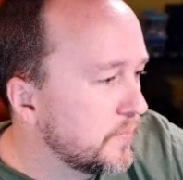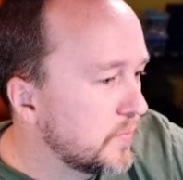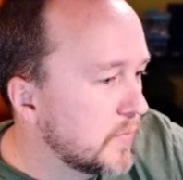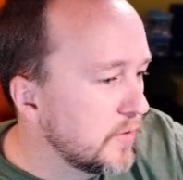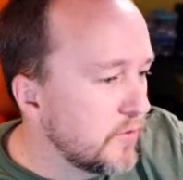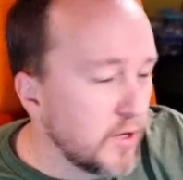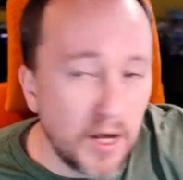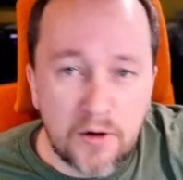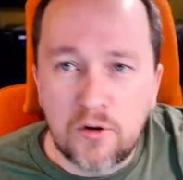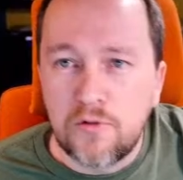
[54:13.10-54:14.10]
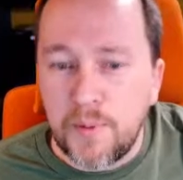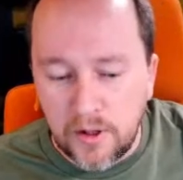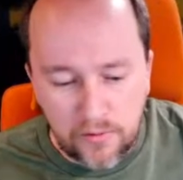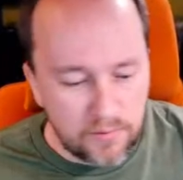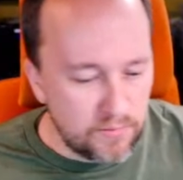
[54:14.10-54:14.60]
If you got a groove
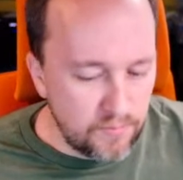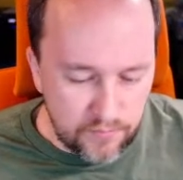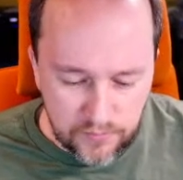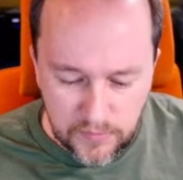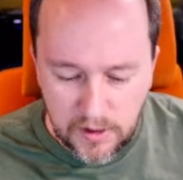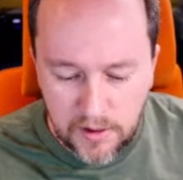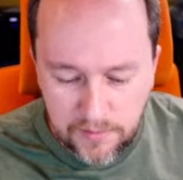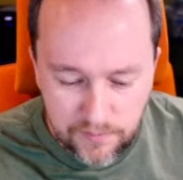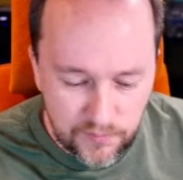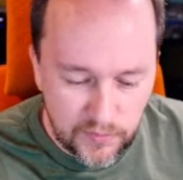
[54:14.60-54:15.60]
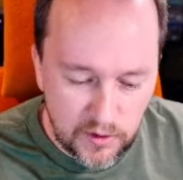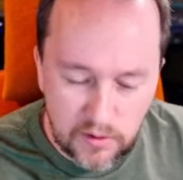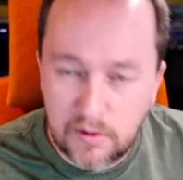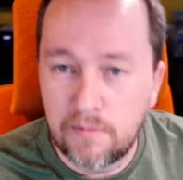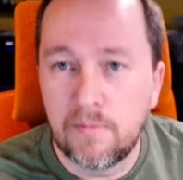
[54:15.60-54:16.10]
belt, and
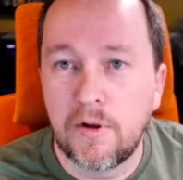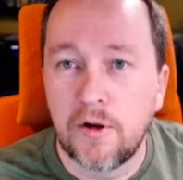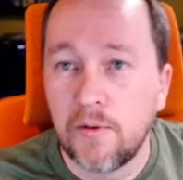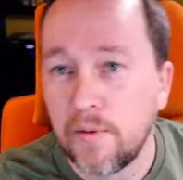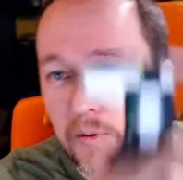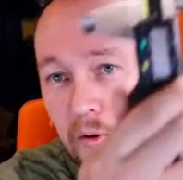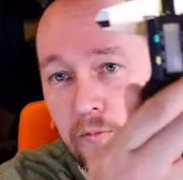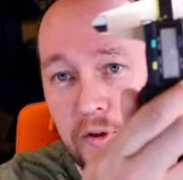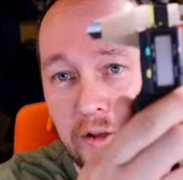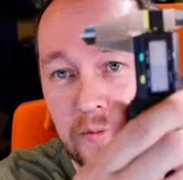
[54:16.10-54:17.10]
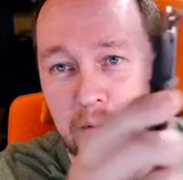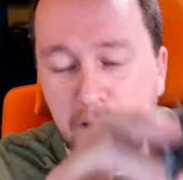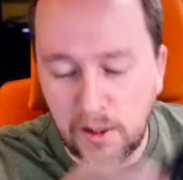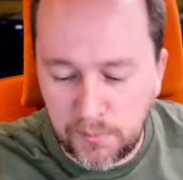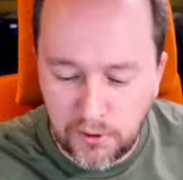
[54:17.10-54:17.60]
you know, hopefully you have some
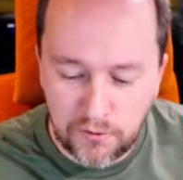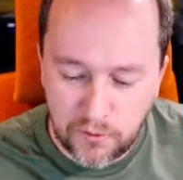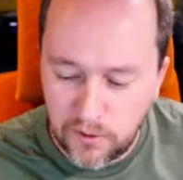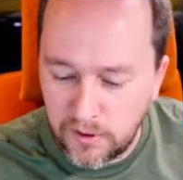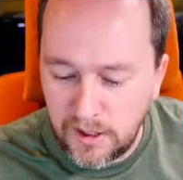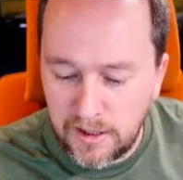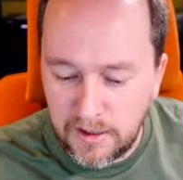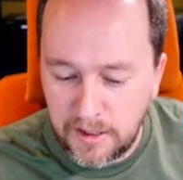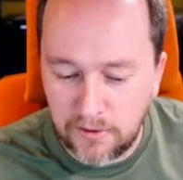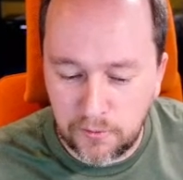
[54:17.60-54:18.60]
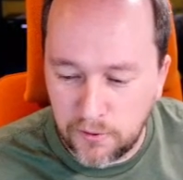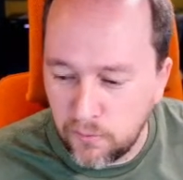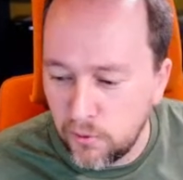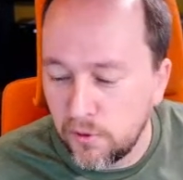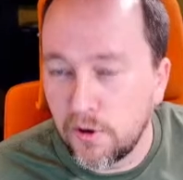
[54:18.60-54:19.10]
calipers or any sort
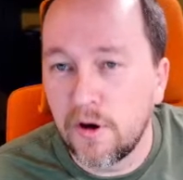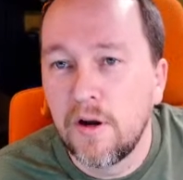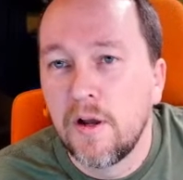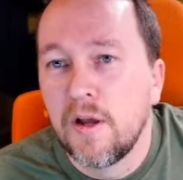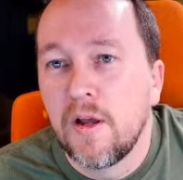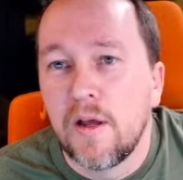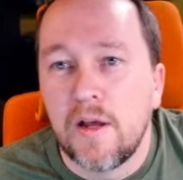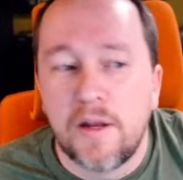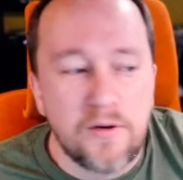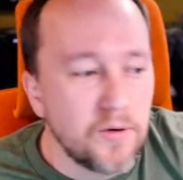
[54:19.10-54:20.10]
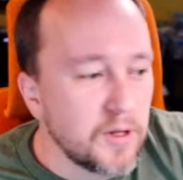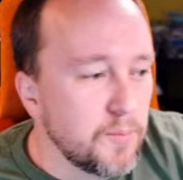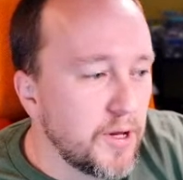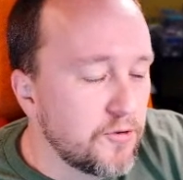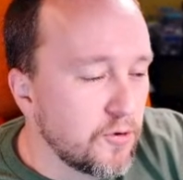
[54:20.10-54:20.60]
of ruler, and you can
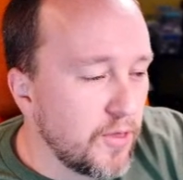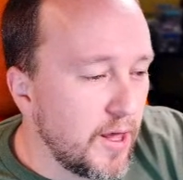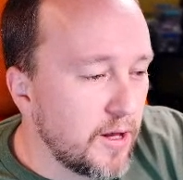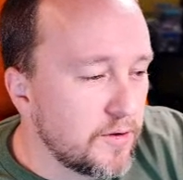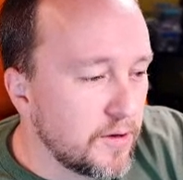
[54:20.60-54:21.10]
measure that.